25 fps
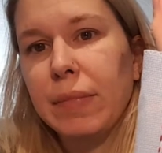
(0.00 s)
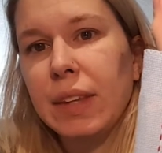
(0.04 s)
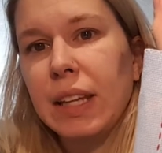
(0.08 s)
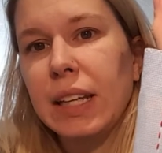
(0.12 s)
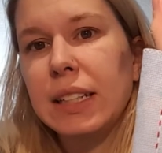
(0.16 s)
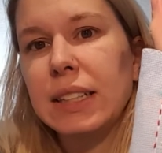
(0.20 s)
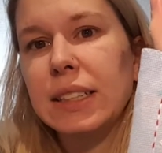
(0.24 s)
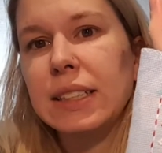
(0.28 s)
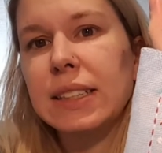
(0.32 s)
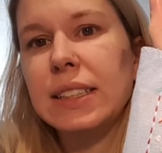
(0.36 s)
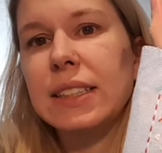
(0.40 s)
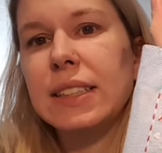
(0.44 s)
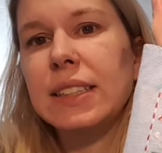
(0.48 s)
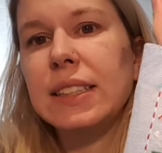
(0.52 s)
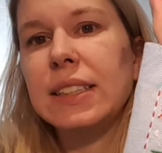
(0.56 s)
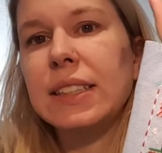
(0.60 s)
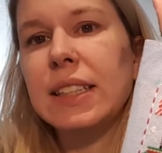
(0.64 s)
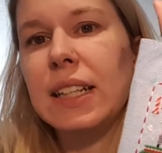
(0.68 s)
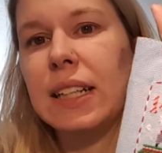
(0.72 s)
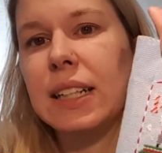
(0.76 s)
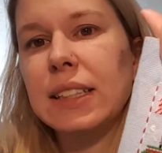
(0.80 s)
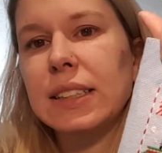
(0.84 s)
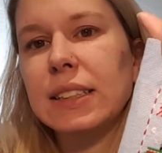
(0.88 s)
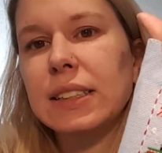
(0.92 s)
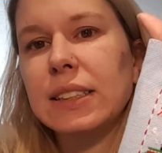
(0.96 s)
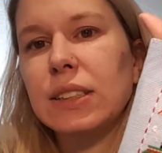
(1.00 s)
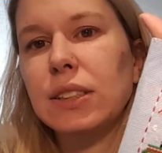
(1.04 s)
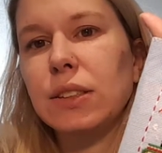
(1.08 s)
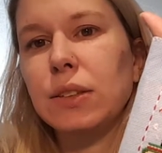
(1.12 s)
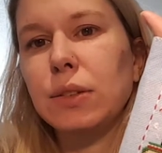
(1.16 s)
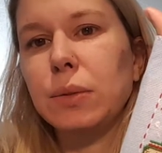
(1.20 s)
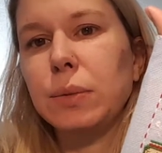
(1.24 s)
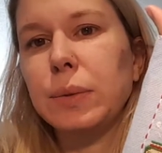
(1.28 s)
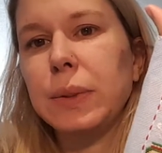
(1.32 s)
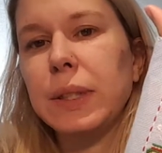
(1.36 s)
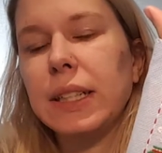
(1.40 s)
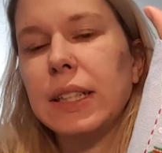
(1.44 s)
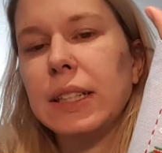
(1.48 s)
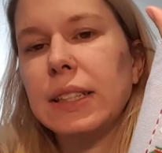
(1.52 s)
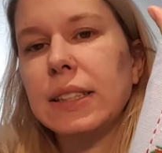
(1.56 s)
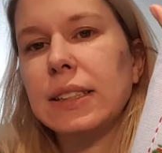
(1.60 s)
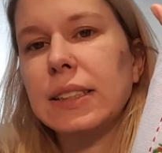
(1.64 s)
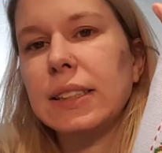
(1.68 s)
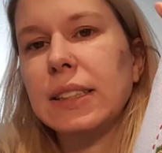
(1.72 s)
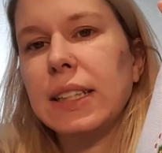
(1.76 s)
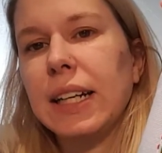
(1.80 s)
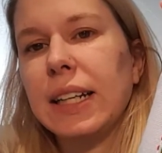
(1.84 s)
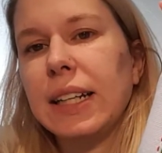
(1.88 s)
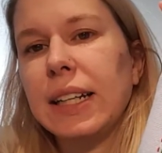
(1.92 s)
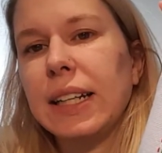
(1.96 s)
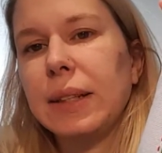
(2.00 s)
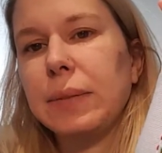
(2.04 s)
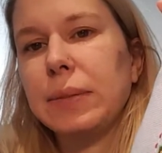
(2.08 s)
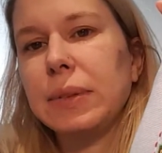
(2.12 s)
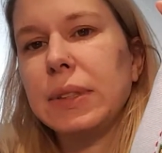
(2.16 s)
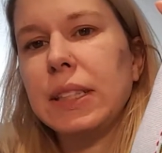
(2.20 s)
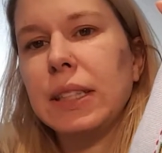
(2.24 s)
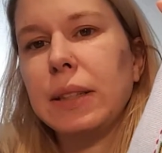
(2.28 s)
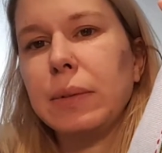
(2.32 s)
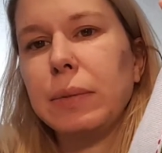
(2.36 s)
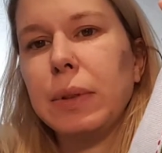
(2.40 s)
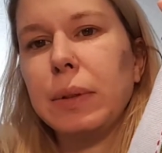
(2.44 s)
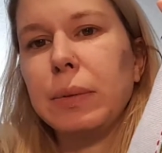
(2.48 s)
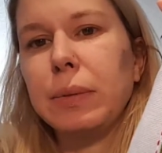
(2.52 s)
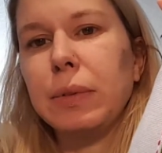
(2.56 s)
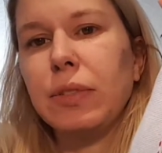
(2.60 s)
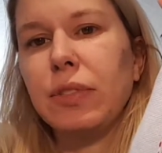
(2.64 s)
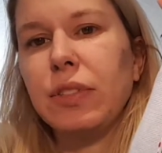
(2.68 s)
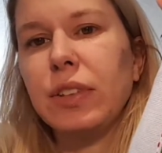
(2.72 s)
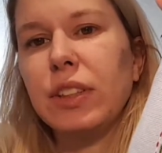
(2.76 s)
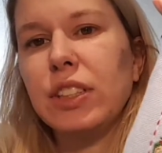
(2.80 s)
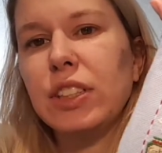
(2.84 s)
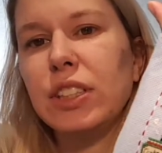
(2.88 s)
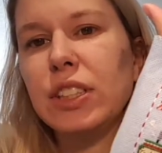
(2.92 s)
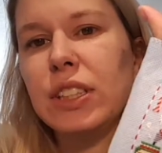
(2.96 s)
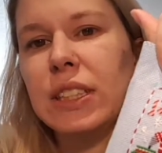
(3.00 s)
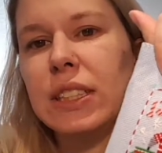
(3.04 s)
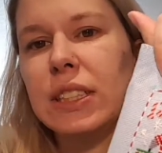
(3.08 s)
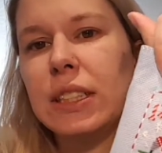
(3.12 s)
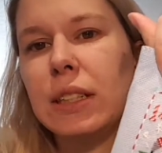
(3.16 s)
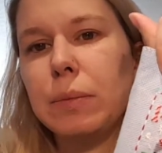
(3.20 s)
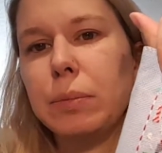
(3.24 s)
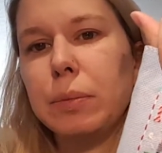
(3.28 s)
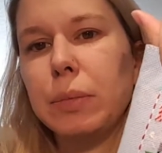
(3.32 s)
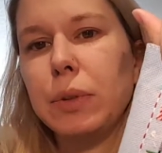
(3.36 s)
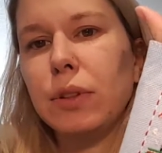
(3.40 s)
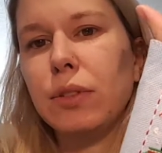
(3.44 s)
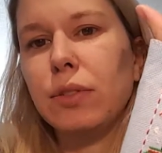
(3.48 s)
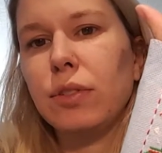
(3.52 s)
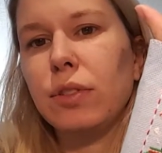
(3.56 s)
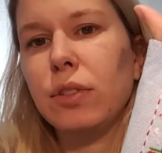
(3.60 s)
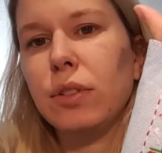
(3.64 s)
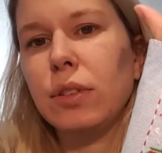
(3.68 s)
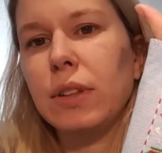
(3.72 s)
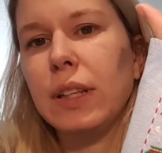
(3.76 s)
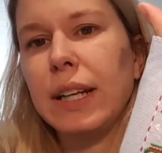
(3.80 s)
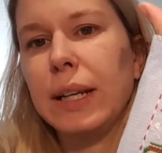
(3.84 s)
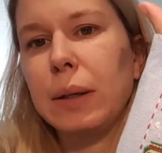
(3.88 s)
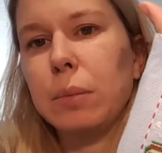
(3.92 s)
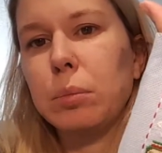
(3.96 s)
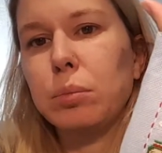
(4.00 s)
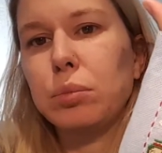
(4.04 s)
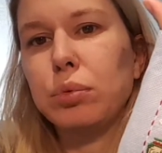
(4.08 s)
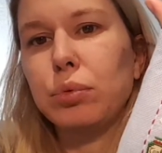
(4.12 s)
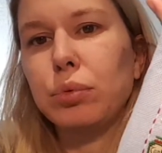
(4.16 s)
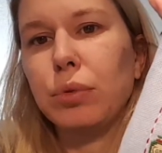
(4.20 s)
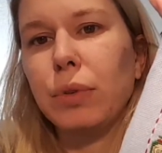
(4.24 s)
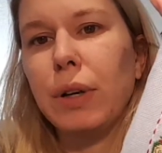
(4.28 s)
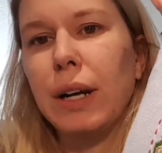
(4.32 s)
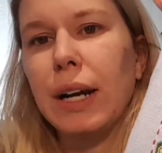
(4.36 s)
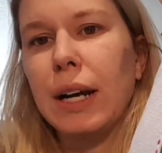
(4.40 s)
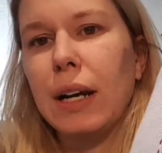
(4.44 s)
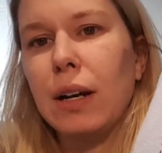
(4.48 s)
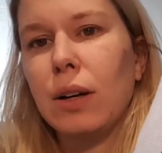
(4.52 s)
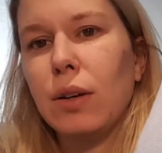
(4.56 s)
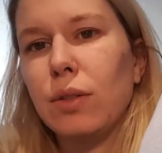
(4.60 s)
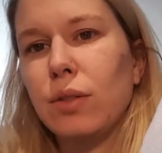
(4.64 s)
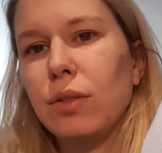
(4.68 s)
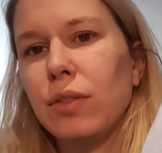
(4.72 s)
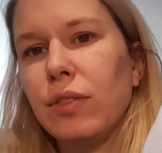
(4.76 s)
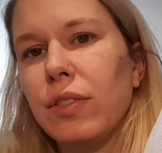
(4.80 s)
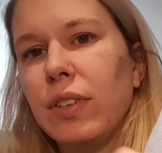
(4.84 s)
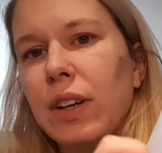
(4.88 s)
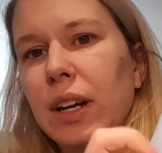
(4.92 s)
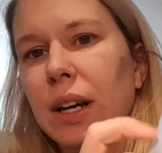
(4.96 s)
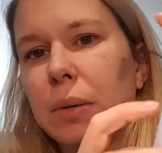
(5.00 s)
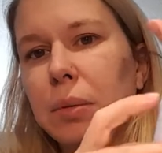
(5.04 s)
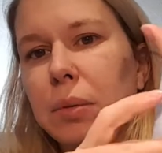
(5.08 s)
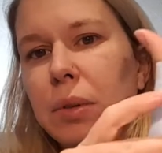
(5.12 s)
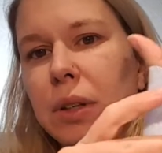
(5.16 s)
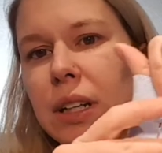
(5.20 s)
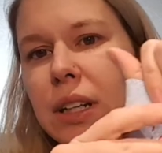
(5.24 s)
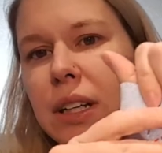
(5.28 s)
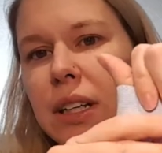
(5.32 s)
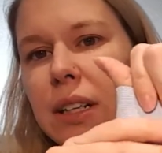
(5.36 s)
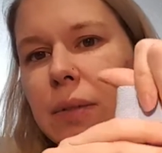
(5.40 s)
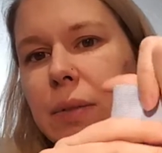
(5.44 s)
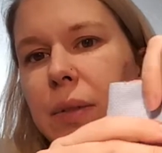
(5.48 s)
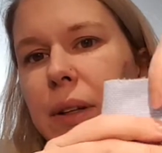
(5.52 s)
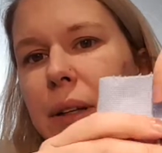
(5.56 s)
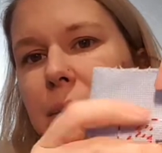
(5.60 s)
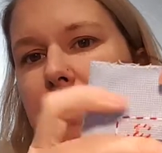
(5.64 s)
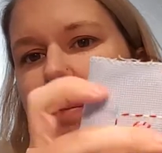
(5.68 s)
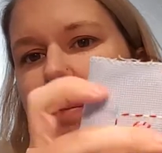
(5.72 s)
And it sucks too because I keep seeing people finish these on beautiful like brown fabric, and I'm like,